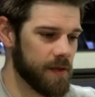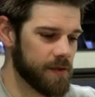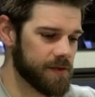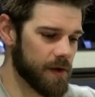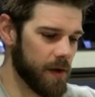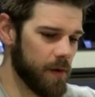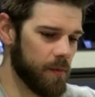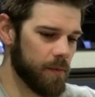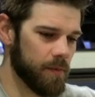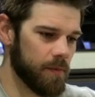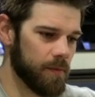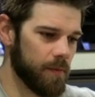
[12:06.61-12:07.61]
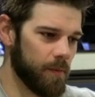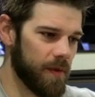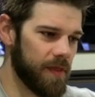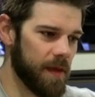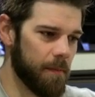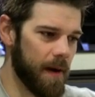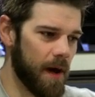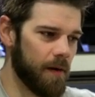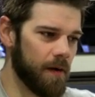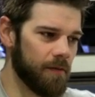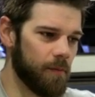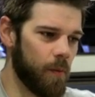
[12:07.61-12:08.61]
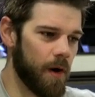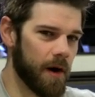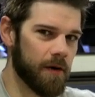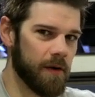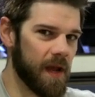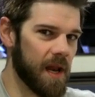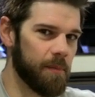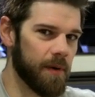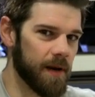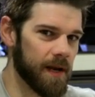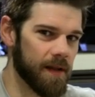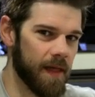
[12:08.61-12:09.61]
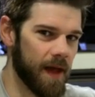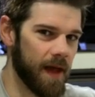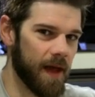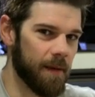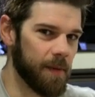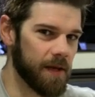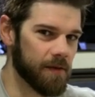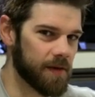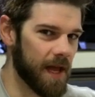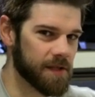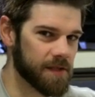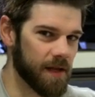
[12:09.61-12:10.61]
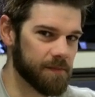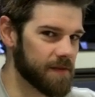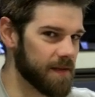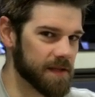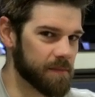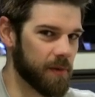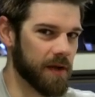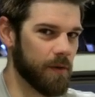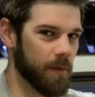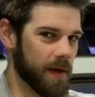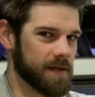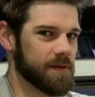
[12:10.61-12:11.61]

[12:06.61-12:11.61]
So with the amount of water you got to put into that, I mean, you're catching up to this pretty quick.